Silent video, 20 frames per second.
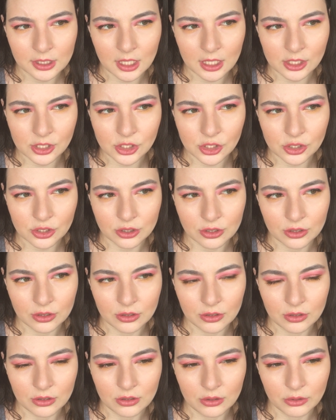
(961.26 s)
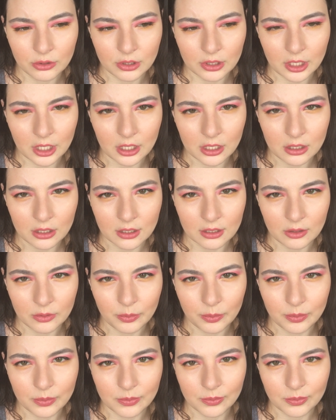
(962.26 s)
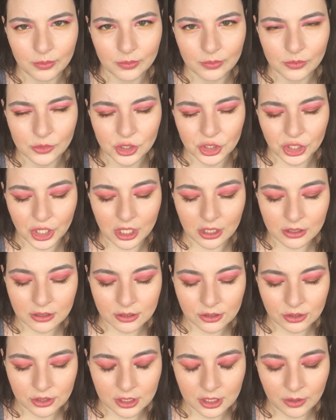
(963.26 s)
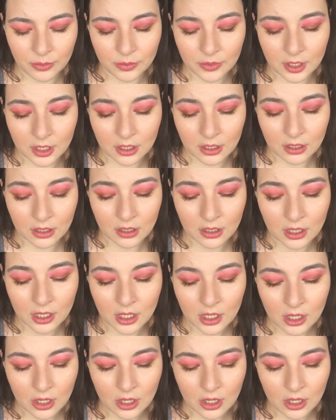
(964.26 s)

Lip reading: that look like little shells or something.